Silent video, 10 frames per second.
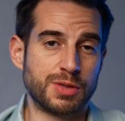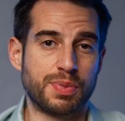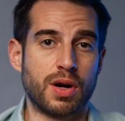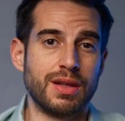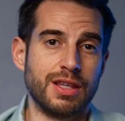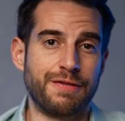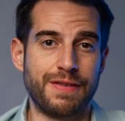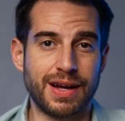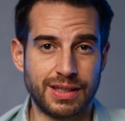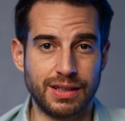part of the
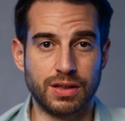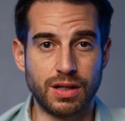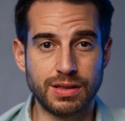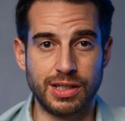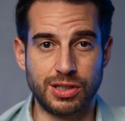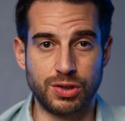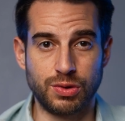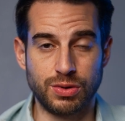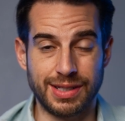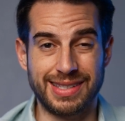affected lung tissue
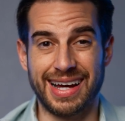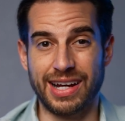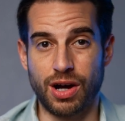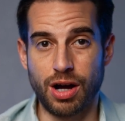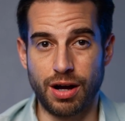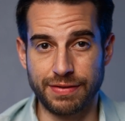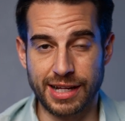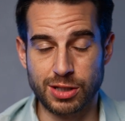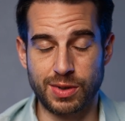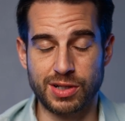to die off.
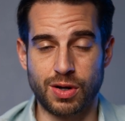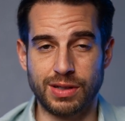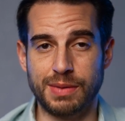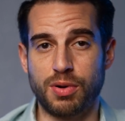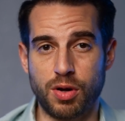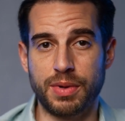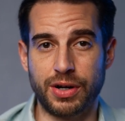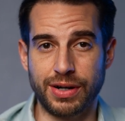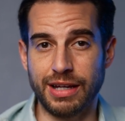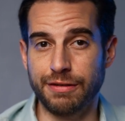That's when it's called a
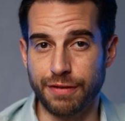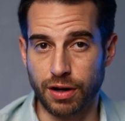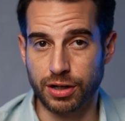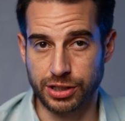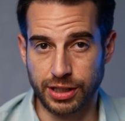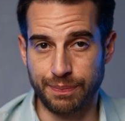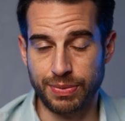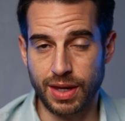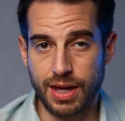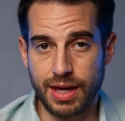pulmonary infarction.
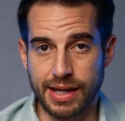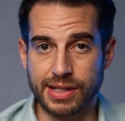And